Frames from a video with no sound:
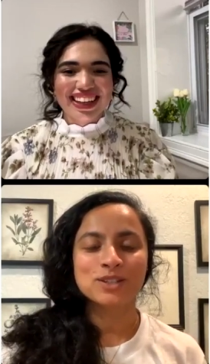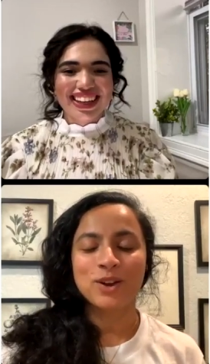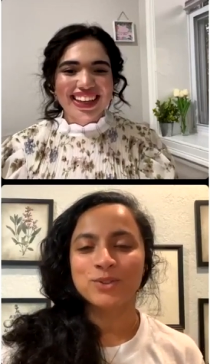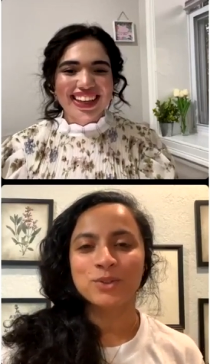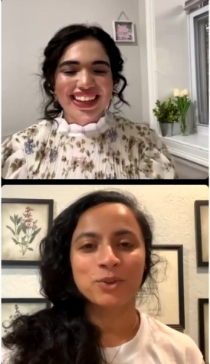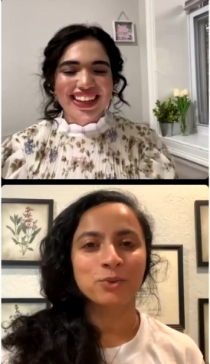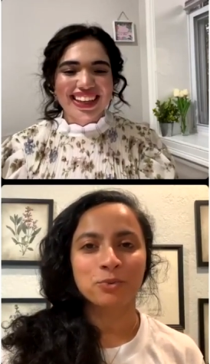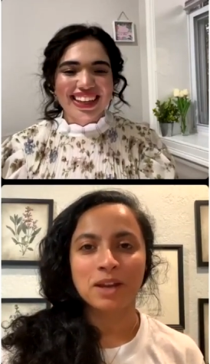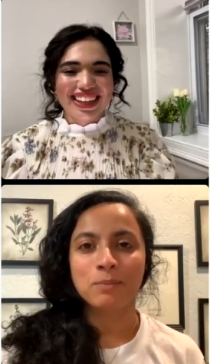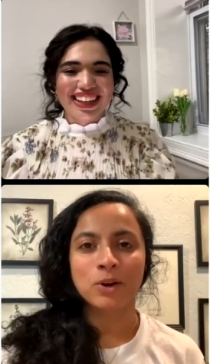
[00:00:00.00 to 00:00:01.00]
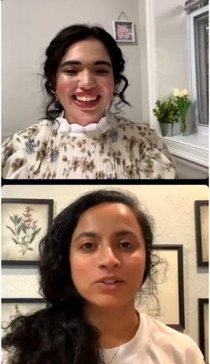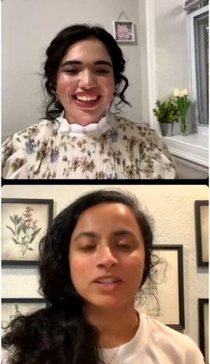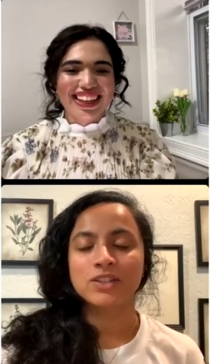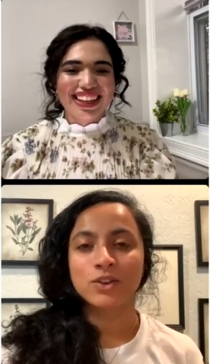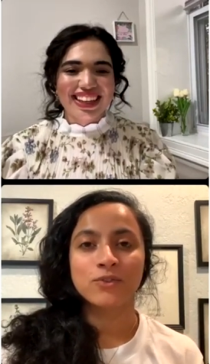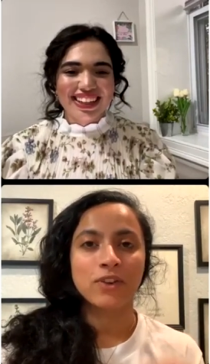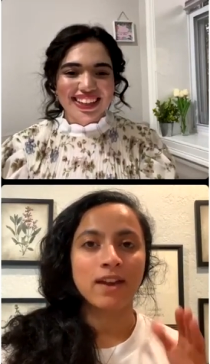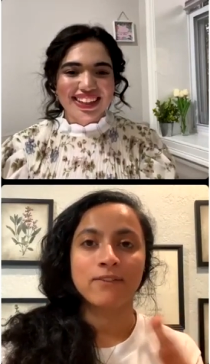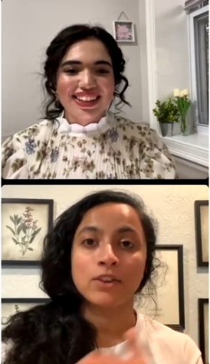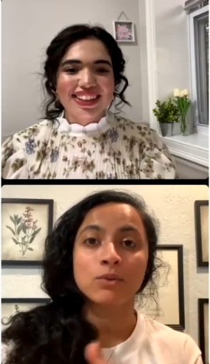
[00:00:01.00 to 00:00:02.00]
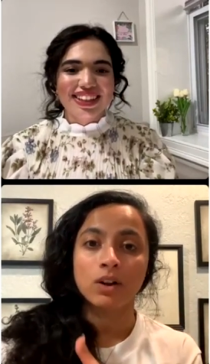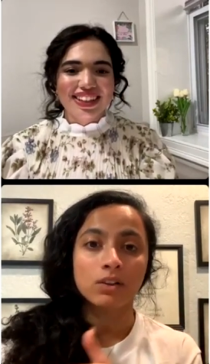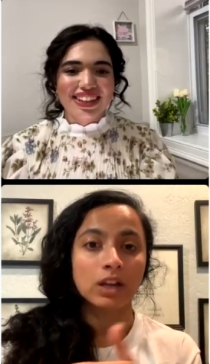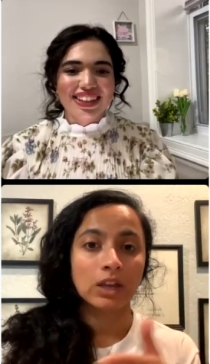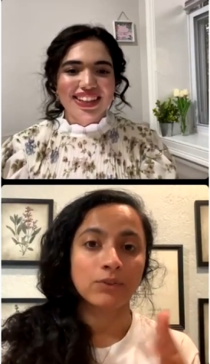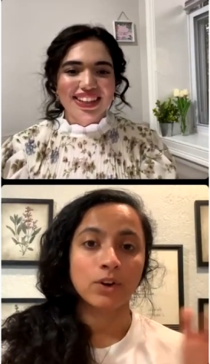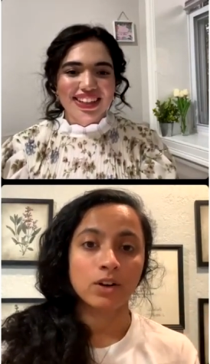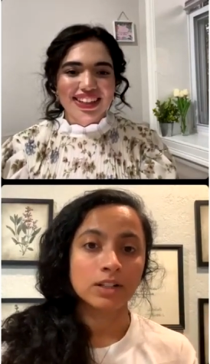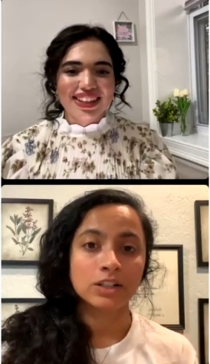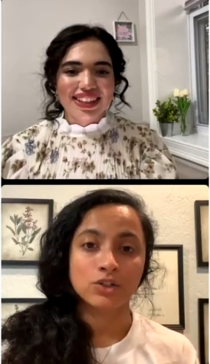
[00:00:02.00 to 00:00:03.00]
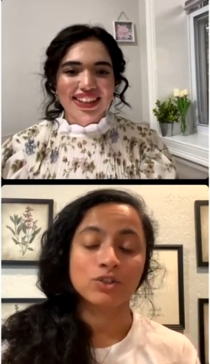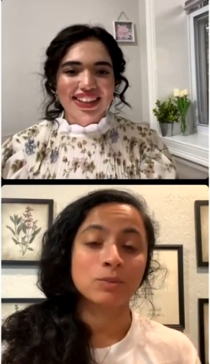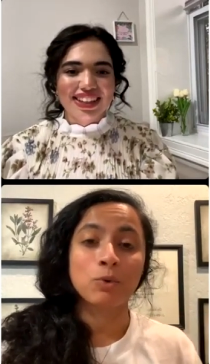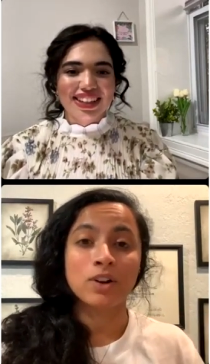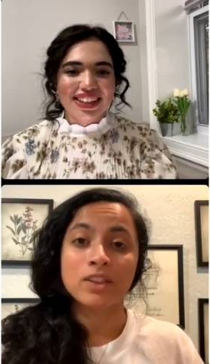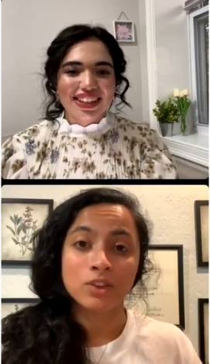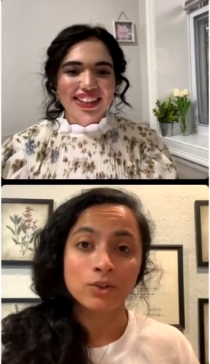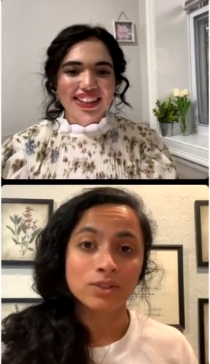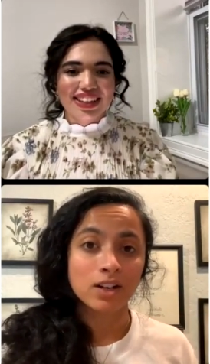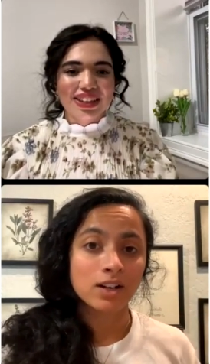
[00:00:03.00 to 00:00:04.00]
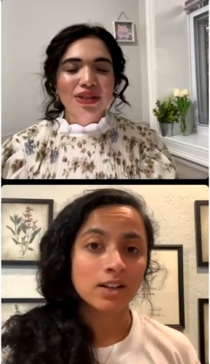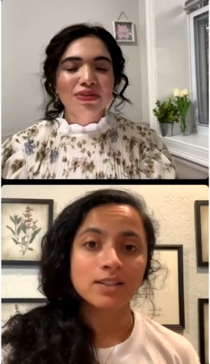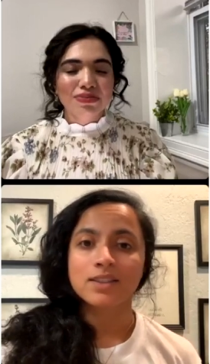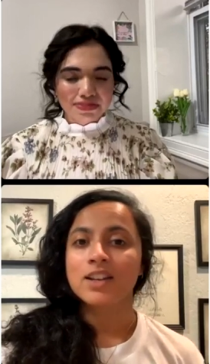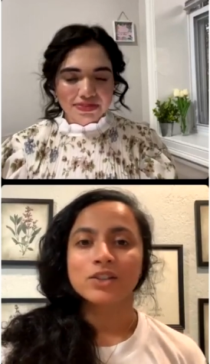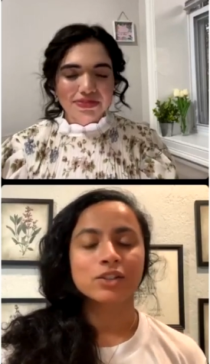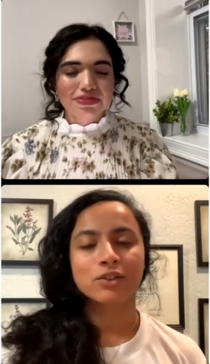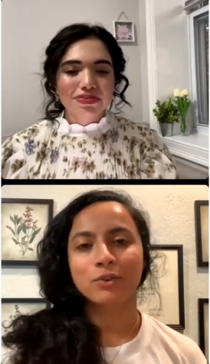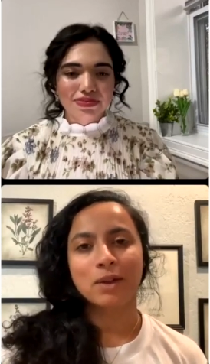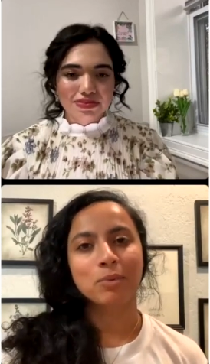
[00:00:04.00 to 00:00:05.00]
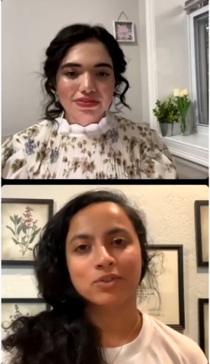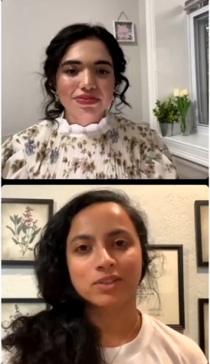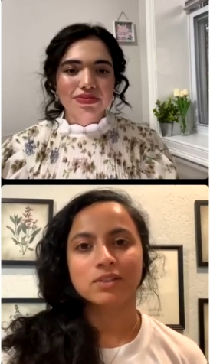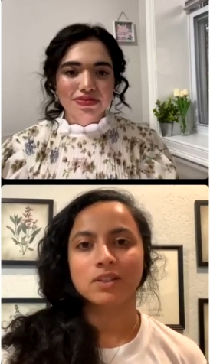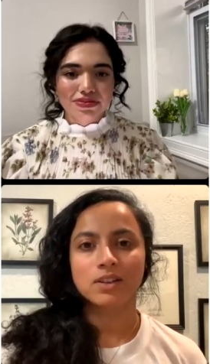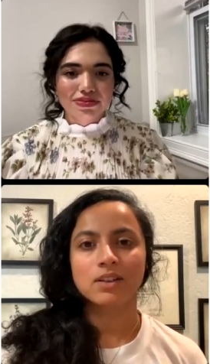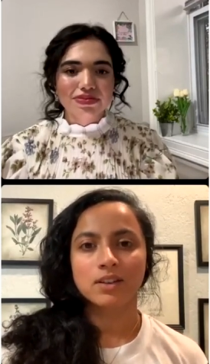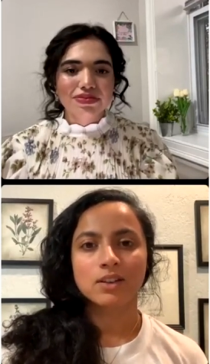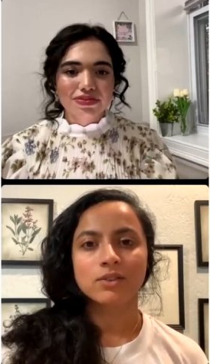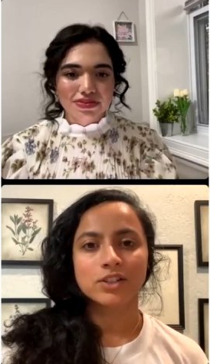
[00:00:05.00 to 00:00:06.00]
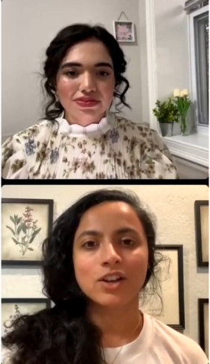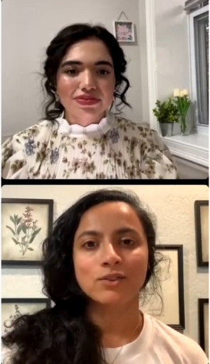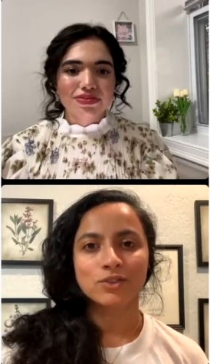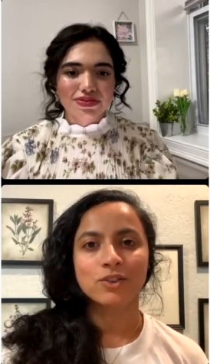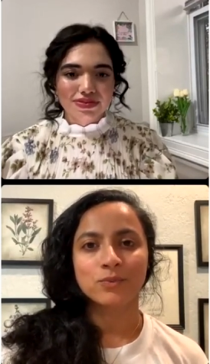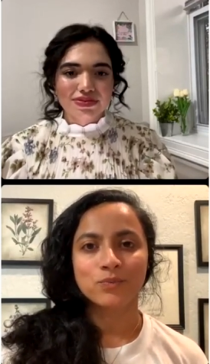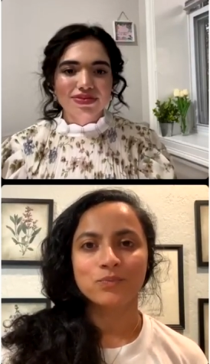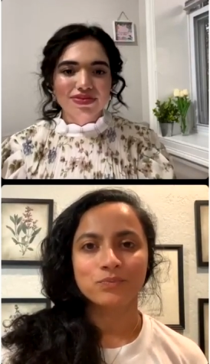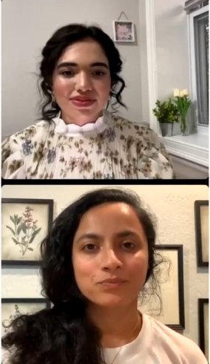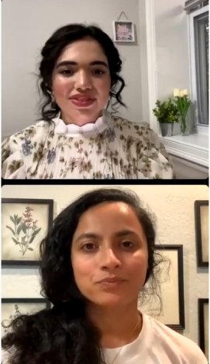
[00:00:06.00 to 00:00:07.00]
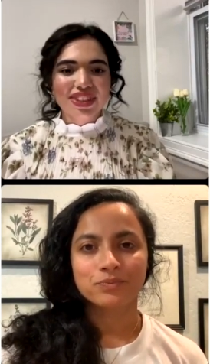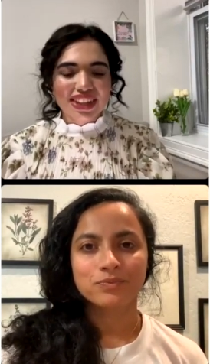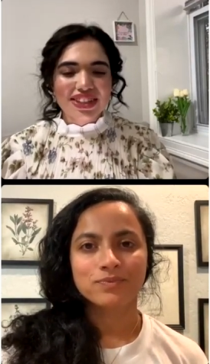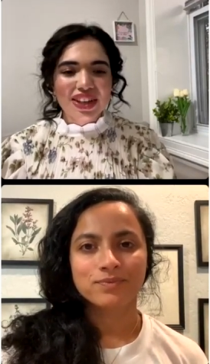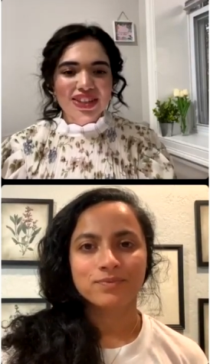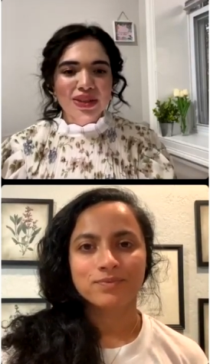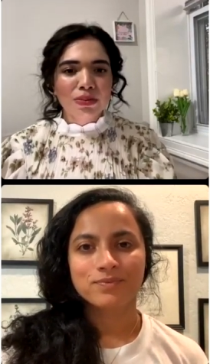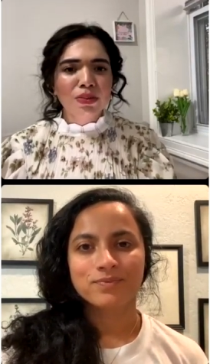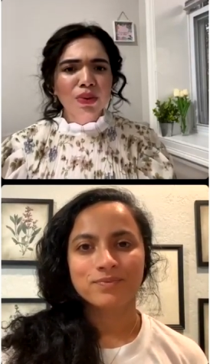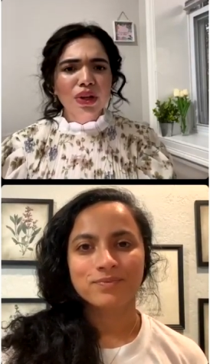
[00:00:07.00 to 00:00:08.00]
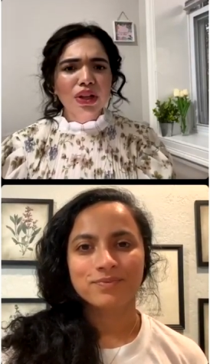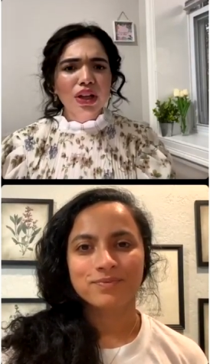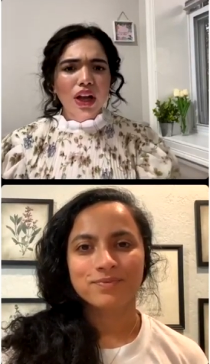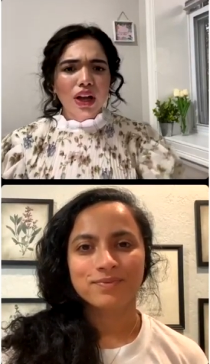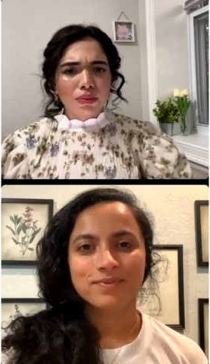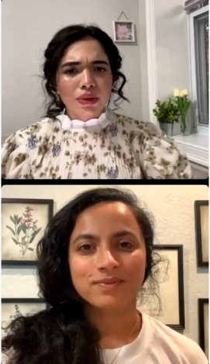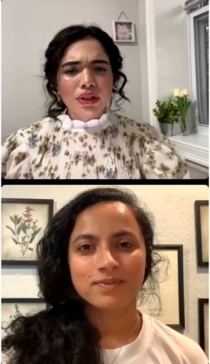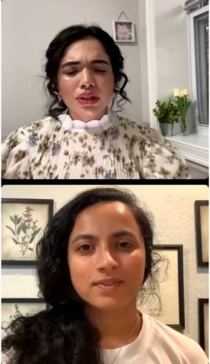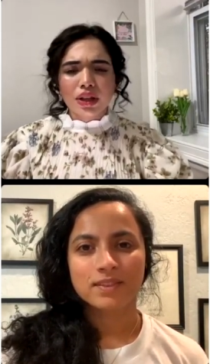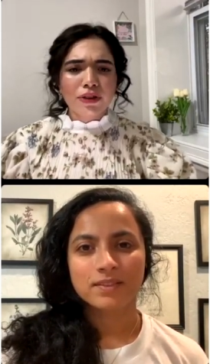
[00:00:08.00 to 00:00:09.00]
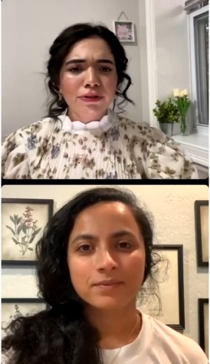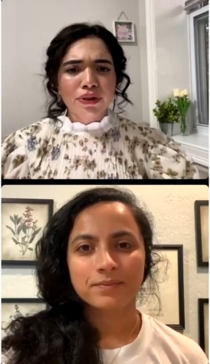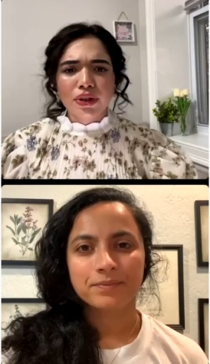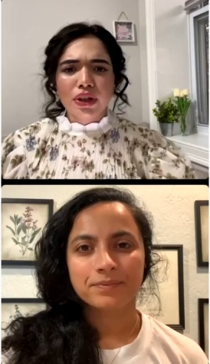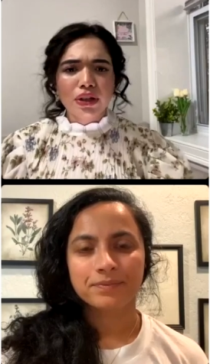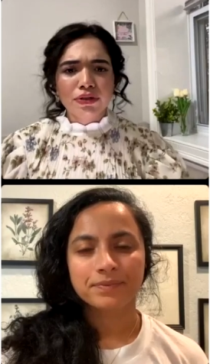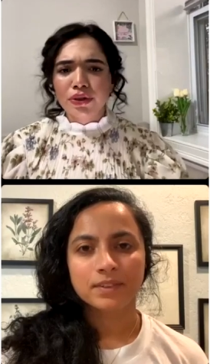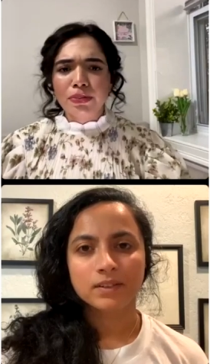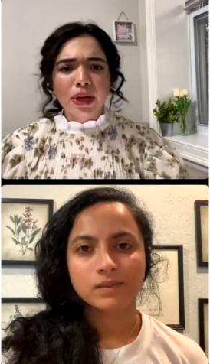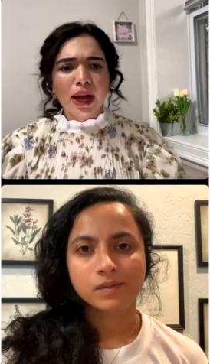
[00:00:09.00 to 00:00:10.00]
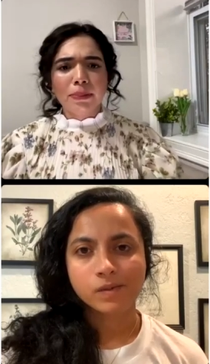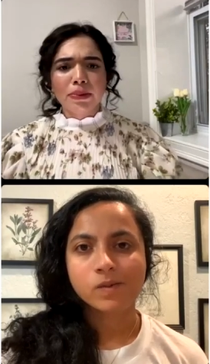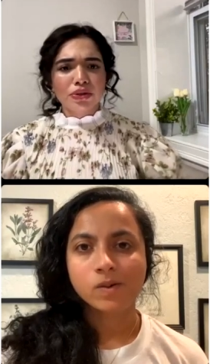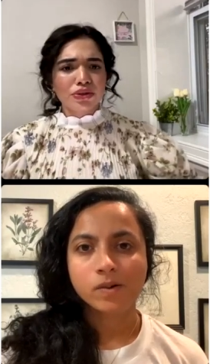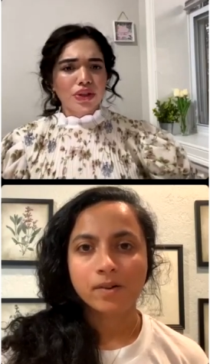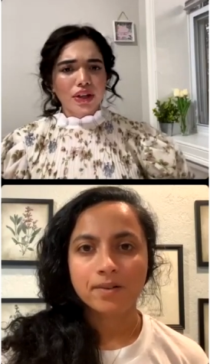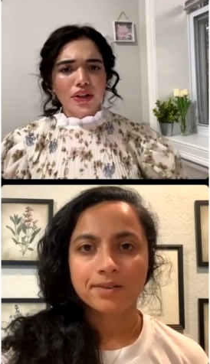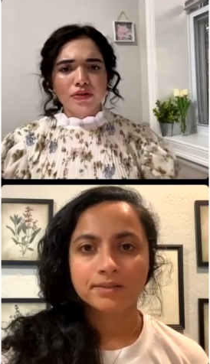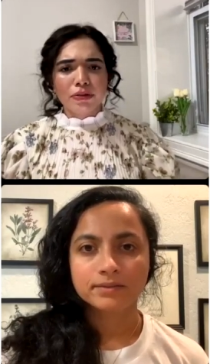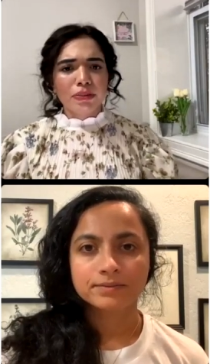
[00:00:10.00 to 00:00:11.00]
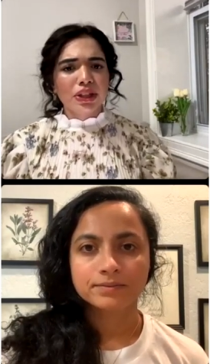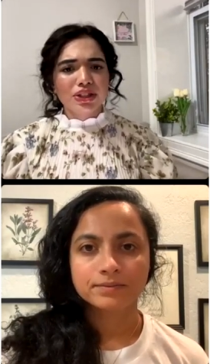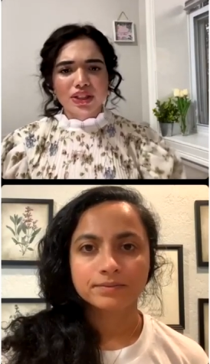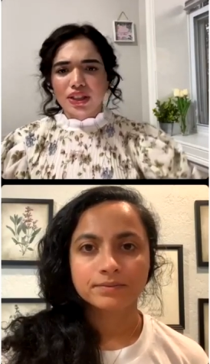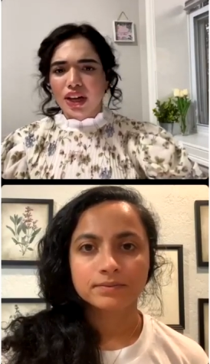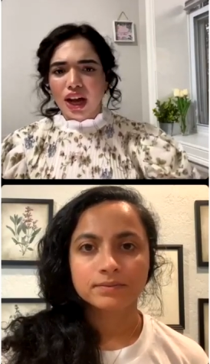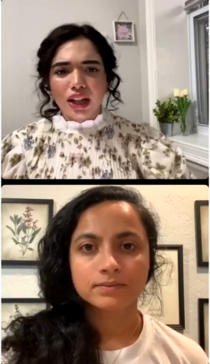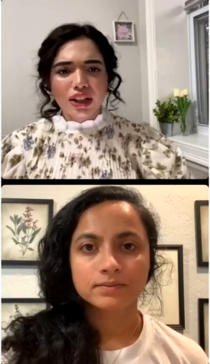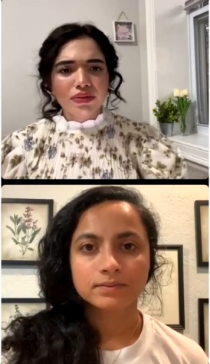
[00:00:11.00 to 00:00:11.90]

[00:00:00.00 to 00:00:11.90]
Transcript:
Speaker 1: also a great person. So if if you are looking for additional support in those areas, she's a great person to reach
Speaker 2: out to. That's awesome. Well, well, if you if you'd be happy to share the information, I'll